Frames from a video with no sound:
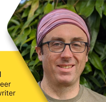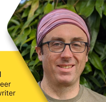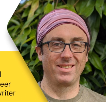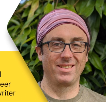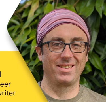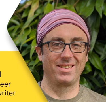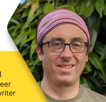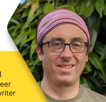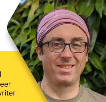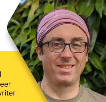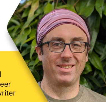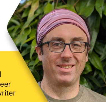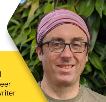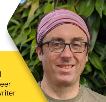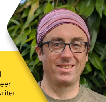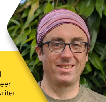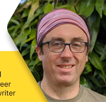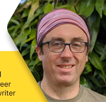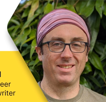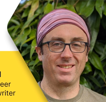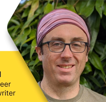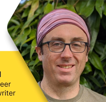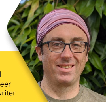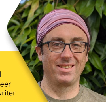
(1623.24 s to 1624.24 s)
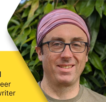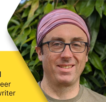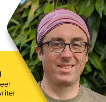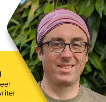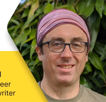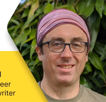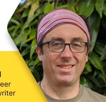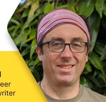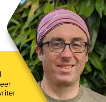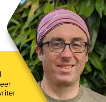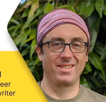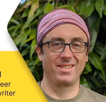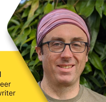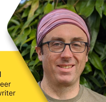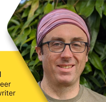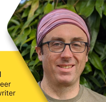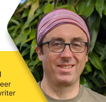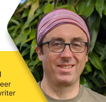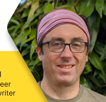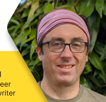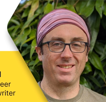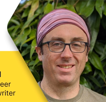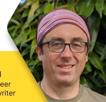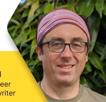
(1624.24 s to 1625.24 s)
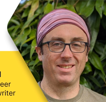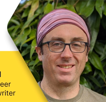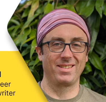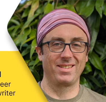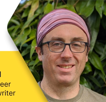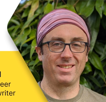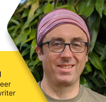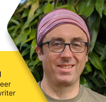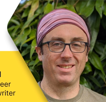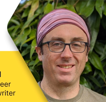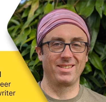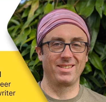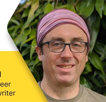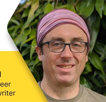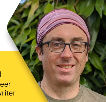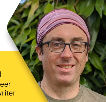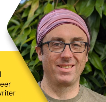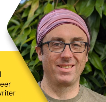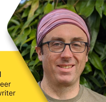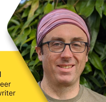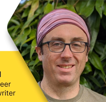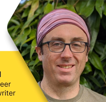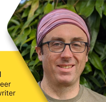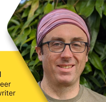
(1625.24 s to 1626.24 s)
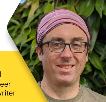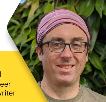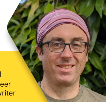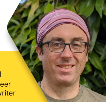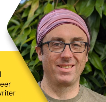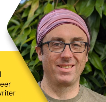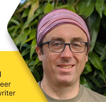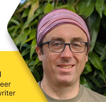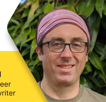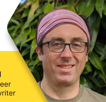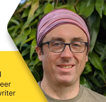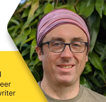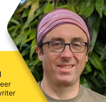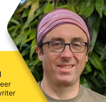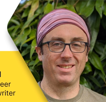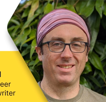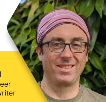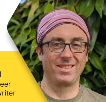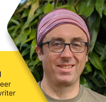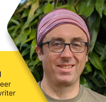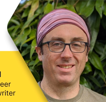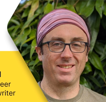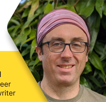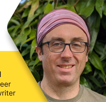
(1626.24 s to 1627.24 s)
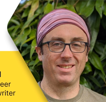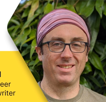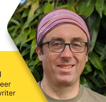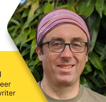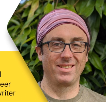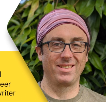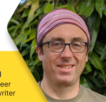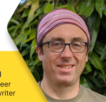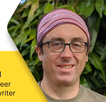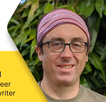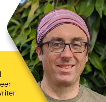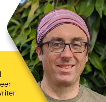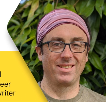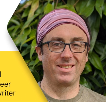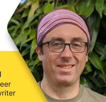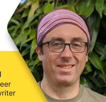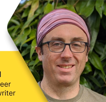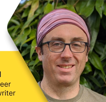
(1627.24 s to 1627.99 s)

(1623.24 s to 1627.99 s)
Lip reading: (no lip movement)